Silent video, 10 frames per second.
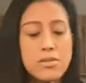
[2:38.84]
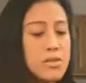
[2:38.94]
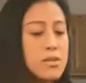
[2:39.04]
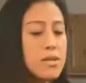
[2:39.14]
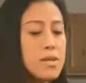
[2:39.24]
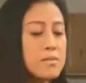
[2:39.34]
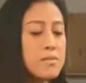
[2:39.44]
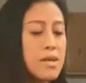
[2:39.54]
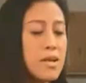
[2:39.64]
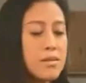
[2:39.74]
So
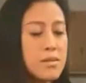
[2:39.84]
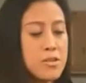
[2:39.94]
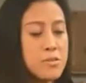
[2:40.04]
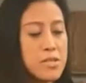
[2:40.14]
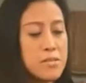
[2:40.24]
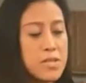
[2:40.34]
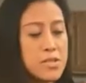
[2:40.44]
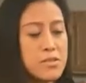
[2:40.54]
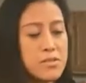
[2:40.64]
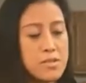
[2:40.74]
I know my
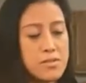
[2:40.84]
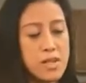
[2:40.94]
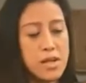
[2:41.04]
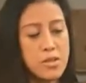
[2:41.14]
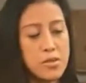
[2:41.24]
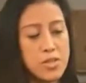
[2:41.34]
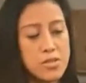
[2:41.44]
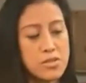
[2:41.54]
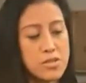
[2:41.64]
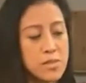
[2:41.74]
students have a lot of
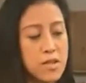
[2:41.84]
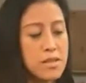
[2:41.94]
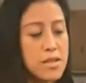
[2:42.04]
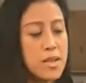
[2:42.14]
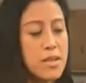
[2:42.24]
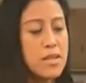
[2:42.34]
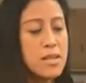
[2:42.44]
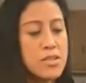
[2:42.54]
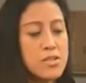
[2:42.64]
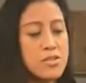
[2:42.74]
questions about that.
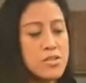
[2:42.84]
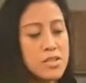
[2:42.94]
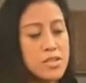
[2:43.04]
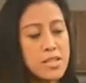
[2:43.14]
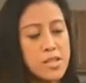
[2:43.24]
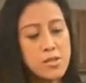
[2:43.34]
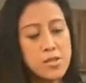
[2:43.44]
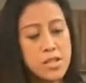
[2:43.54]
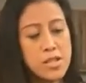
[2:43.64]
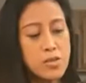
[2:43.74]
So you're just gonna
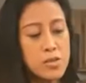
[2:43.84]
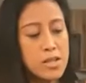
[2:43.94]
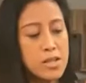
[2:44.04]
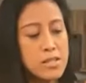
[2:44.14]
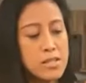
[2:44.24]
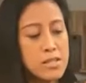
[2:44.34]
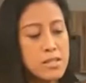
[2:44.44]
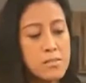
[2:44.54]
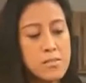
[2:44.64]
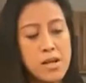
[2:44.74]
cook it in oil
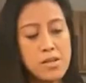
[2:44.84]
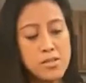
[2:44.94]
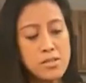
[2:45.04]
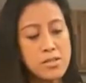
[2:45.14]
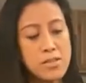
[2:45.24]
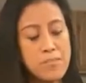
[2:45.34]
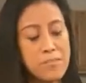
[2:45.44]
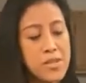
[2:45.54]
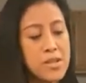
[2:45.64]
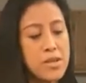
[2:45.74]
until it melts,
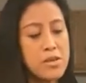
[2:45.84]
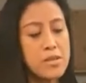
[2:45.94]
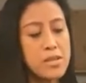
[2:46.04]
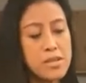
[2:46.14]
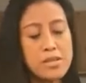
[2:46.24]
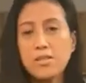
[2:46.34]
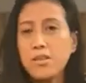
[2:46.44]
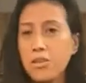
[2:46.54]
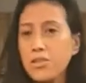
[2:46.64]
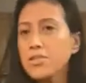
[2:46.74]
you know, and then it
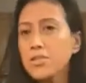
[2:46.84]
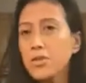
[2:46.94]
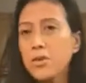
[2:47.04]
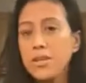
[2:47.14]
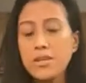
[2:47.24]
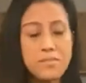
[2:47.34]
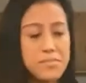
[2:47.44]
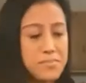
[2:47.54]
colors the oil.